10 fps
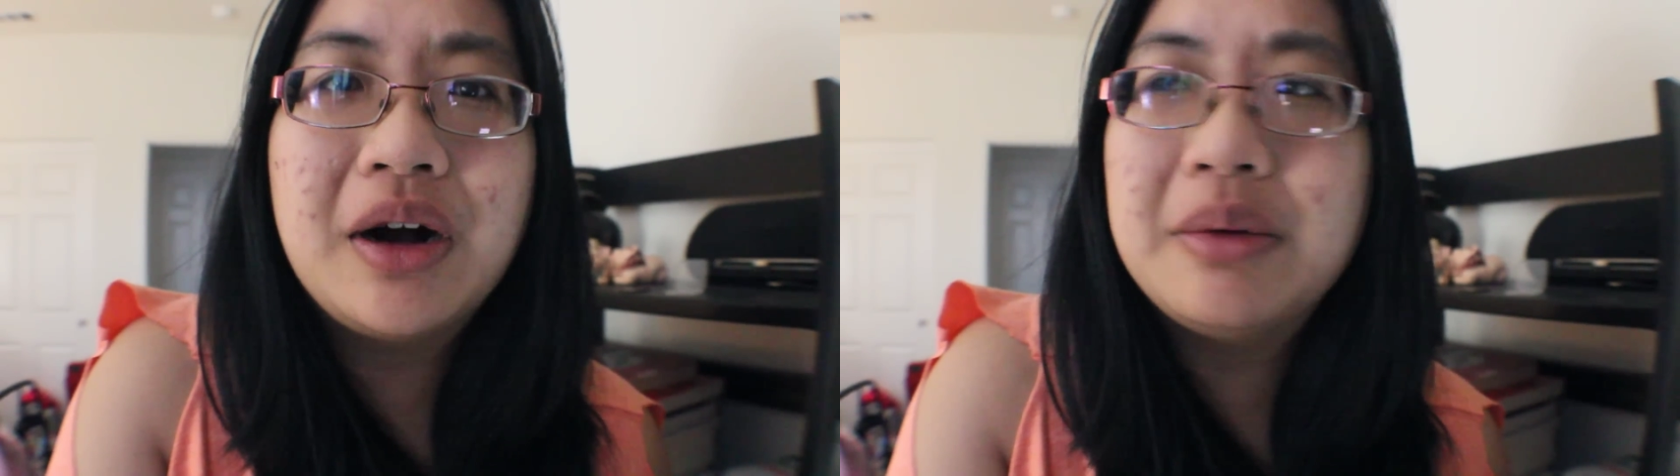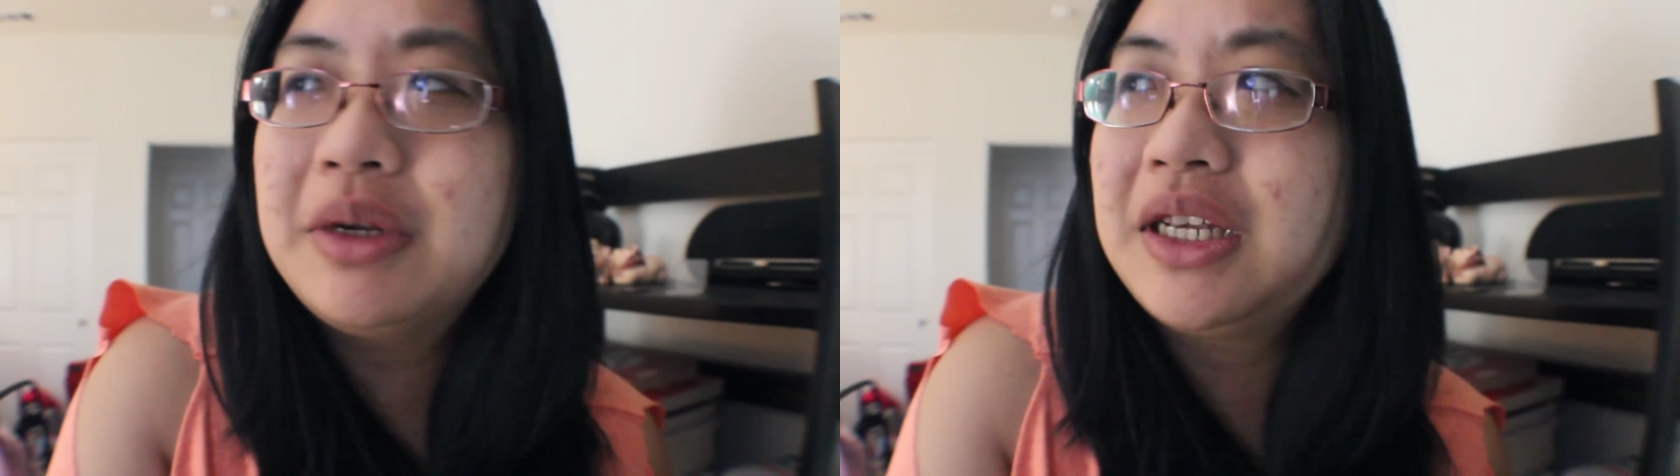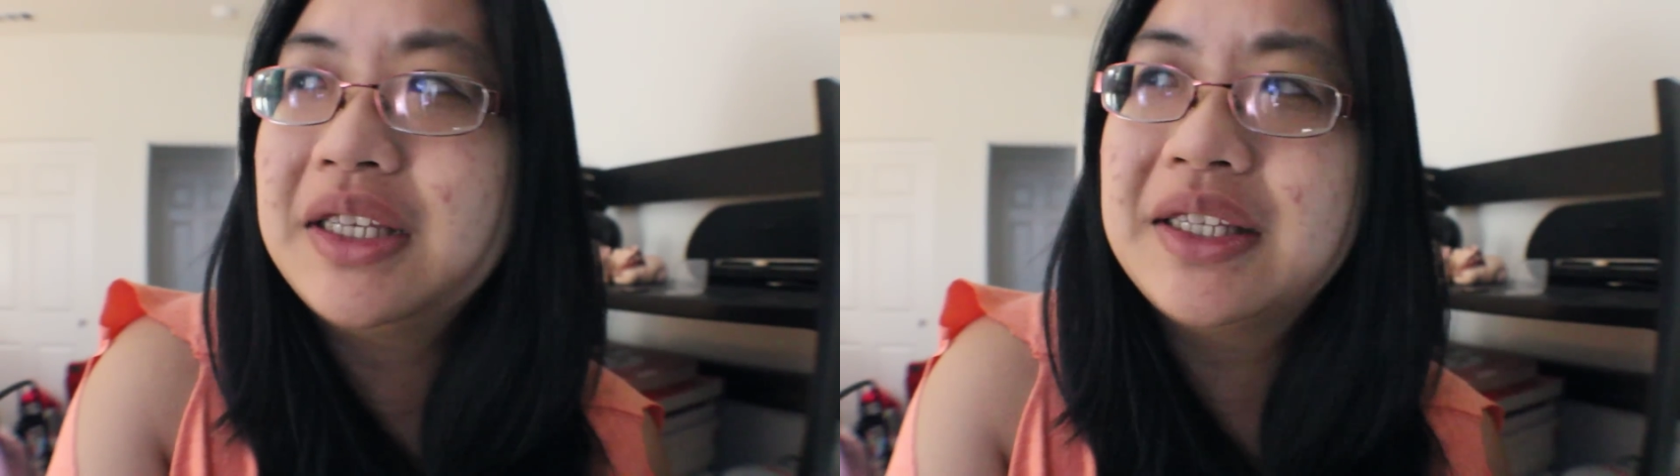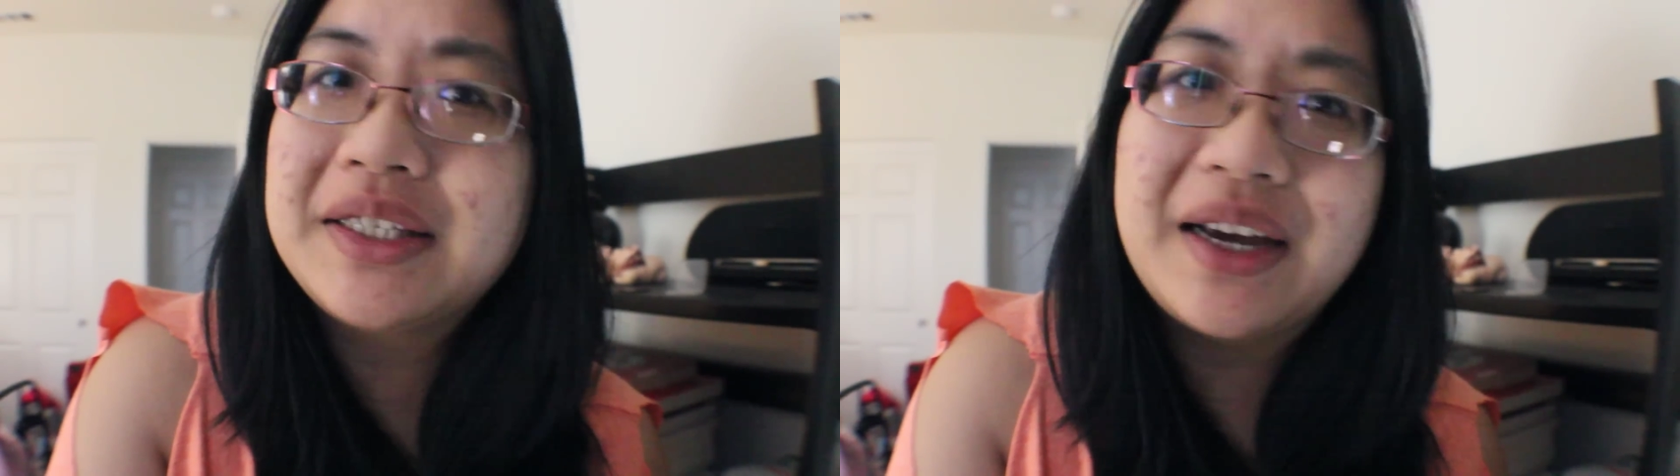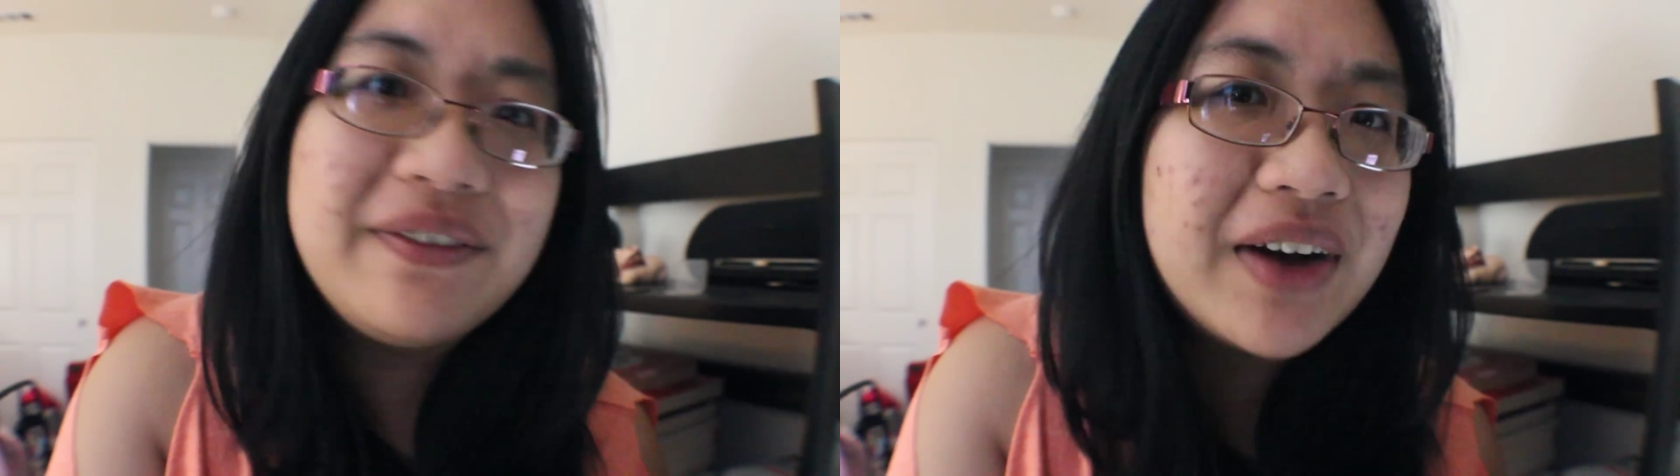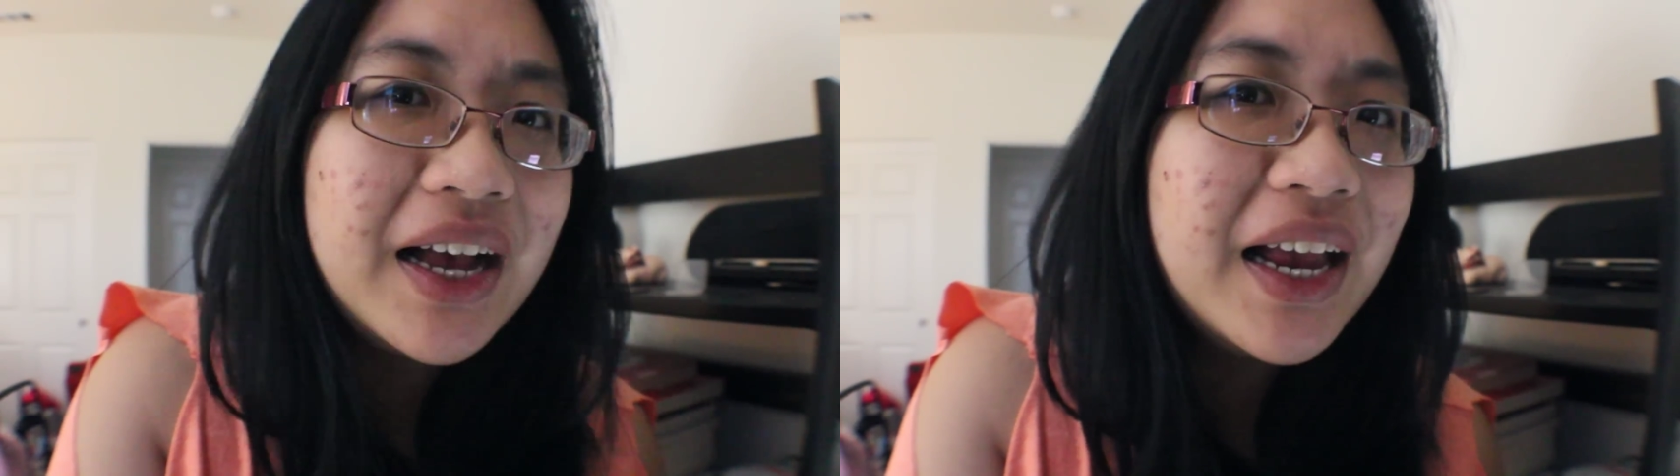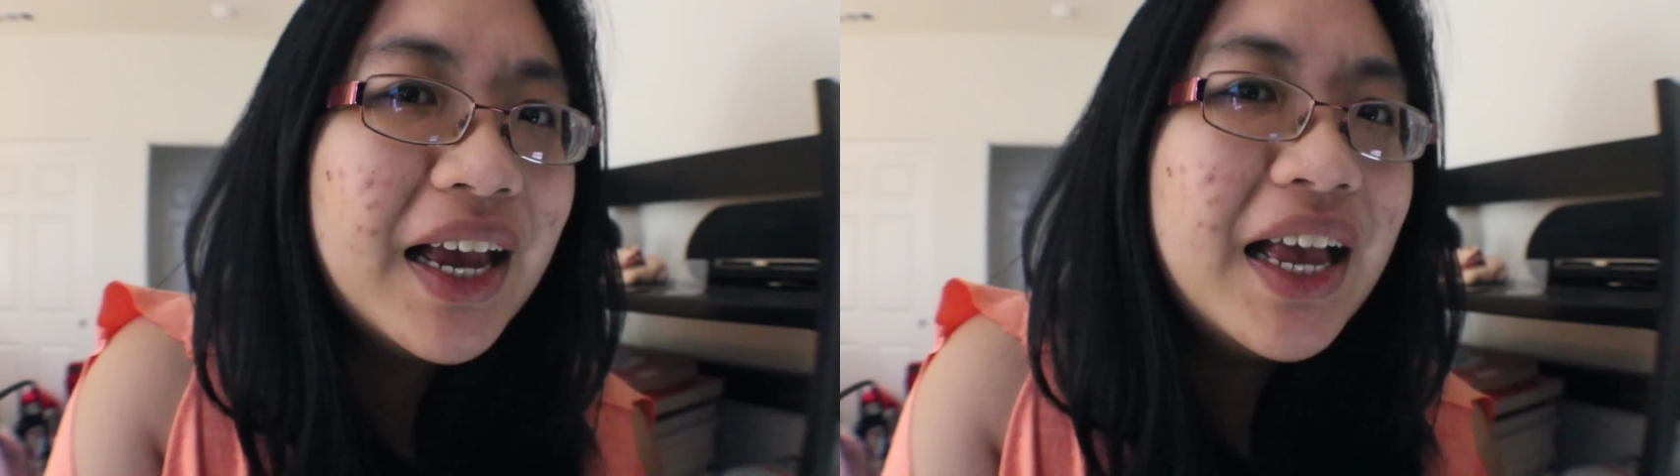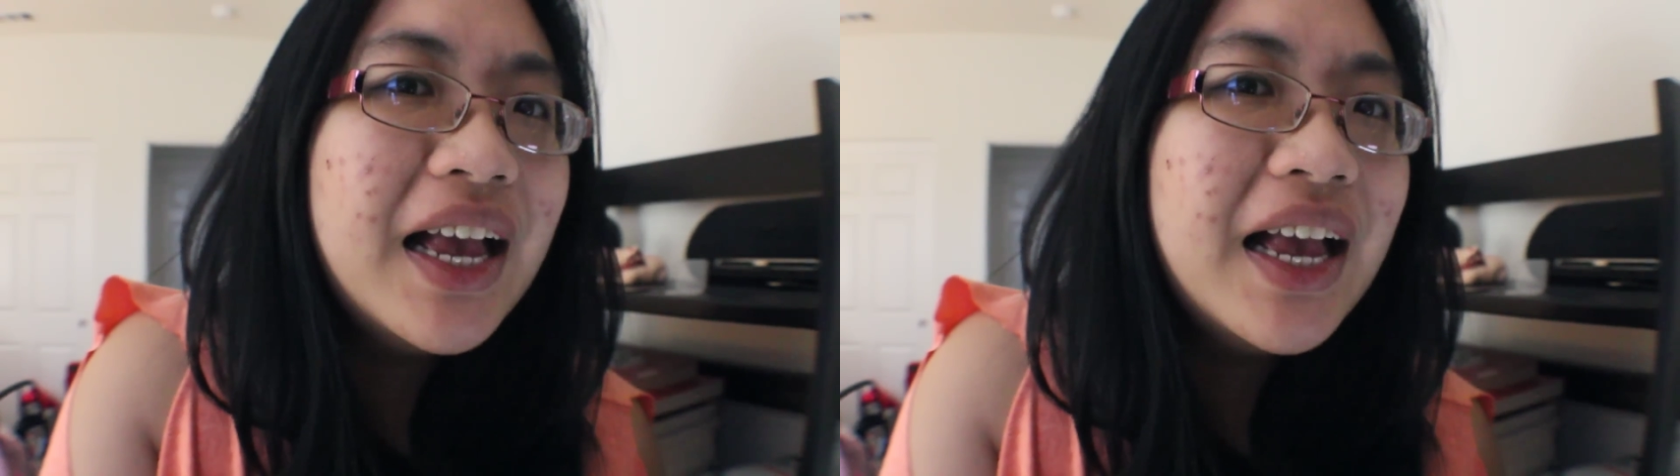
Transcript: comedies and sci-fi,